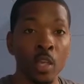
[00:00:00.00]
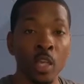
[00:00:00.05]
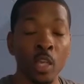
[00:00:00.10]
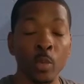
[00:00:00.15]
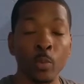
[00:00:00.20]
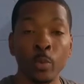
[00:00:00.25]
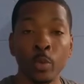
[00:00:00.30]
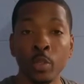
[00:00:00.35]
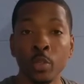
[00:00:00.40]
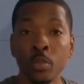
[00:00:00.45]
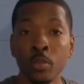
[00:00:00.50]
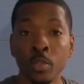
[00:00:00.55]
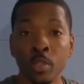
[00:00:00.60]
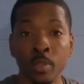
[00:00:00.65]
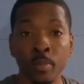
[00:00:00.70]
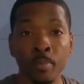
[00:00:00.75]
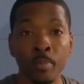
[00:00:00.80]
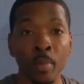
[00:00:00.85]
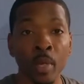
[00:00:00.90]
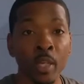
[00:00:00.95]
And we use
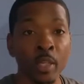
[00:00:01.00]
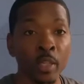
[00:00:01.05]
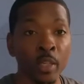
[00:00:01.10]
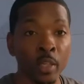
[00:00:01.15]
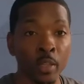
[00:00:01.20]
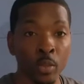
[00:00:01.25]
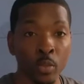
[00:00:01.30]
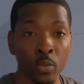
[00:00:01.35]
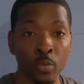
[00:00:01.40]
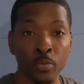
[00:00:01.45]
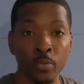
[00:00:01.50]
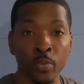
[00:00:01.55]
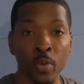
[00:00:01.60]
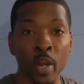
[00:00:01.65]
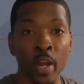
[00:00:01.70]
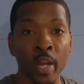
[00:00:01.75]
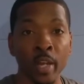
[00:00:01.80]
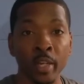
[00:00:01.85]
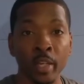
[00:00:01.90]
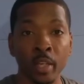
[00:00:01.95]
it Monday through
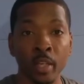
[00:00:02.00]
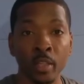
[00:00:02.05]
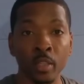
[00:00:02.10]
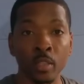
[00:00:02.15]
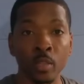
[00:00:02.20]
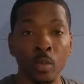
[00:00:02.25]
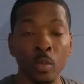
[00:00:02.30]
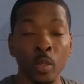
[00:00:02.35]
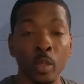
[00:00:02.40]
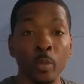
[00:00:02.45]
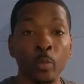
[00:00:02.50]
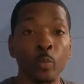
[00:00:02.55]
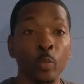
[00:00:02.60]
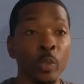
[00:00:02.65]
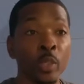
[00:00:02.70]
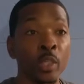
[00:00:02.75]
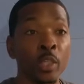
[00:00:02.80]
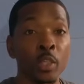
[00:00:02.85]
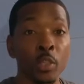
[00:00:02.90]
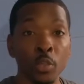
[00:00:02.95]
Friday, and
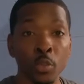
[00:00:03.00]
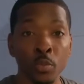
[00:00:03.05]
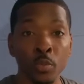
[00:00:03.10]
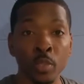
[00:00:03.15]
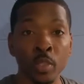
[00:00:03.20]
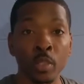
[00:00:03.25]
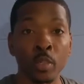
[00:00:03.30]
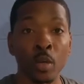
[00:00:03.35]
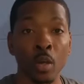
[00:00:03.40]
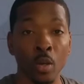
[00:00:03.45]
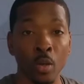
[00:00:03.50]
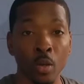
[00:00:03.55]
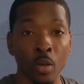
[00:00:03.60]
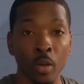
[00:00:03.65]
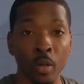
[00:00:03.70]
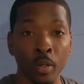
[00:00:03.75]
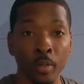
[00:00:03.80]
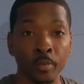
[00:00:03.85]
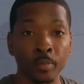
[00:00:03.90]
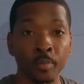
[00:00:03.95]
we use it
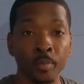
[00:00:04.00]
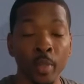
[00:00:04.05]
hard,